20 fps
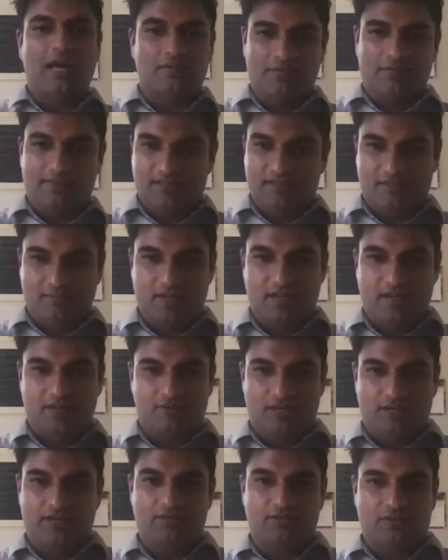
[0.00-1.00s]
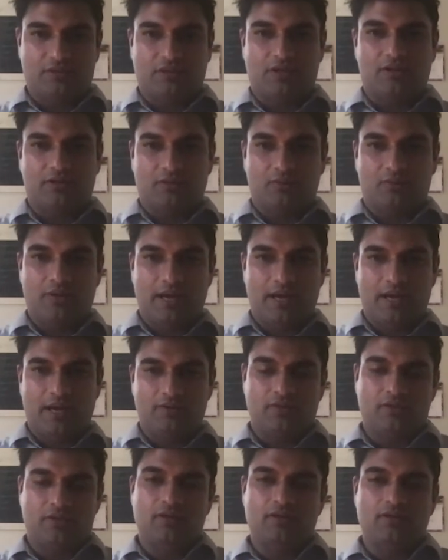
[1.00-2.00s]
of things may have changed along the way
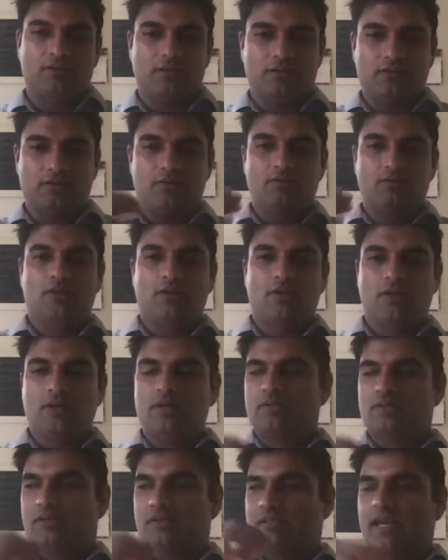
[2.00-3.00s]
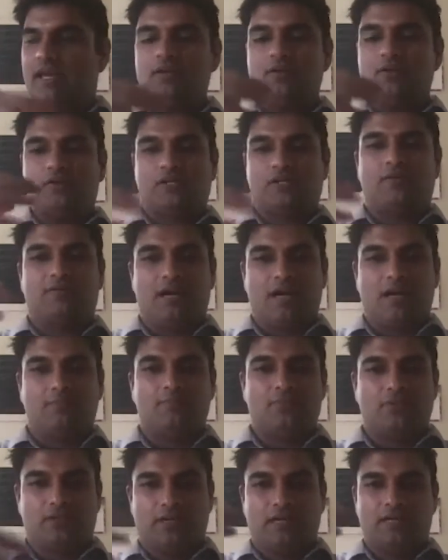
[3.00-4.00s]
so to do to set yourself
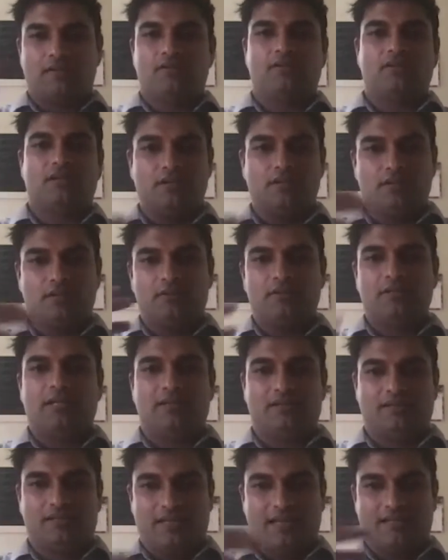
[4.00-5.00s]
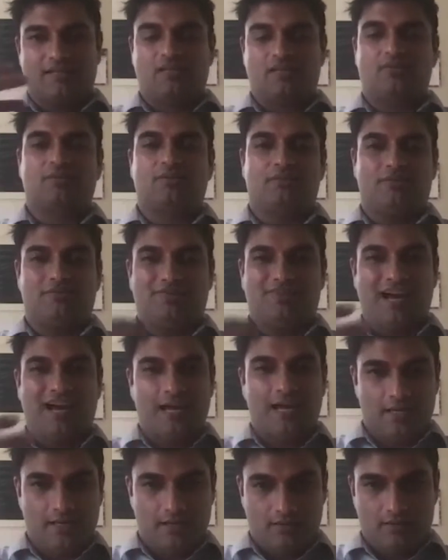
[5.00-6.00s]
up to continually assess and
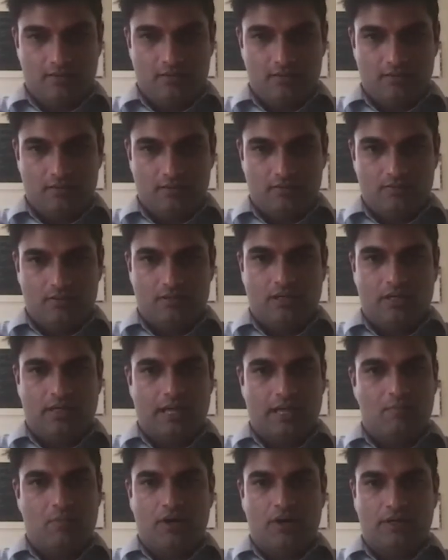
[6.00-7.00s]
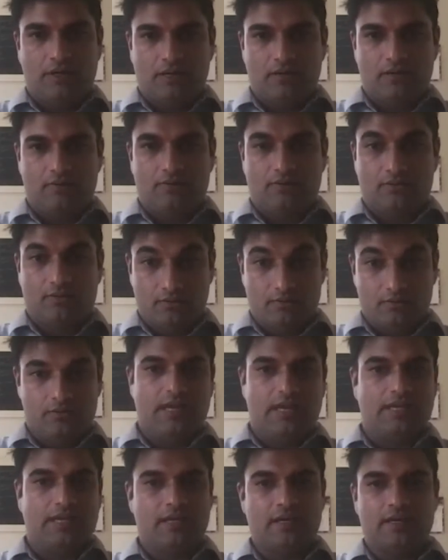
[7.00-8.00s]
refine your target market through
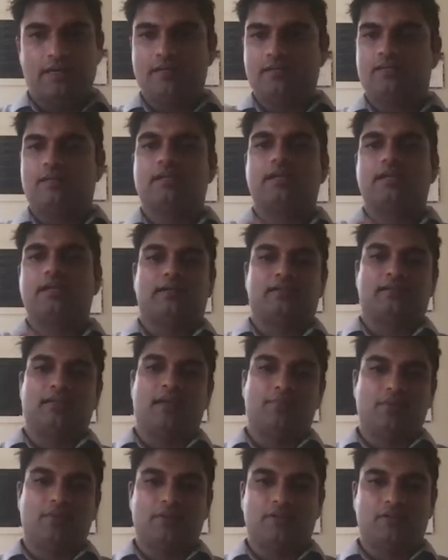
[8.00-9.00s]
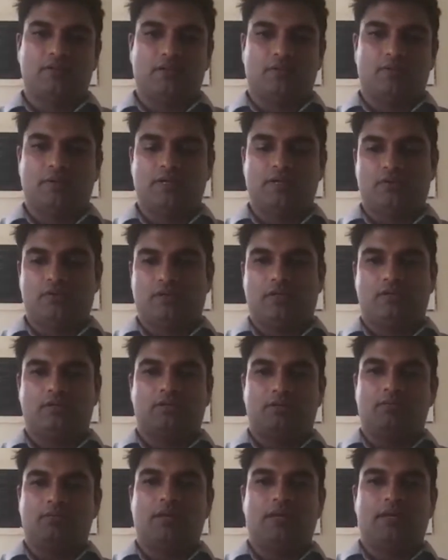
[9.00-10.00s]
data is the next step in this equation and
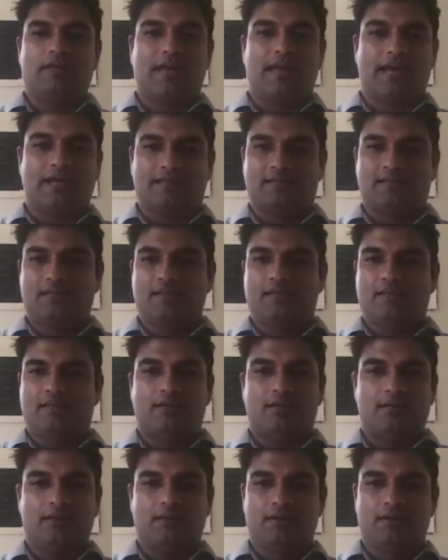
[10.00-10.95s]
to me that's the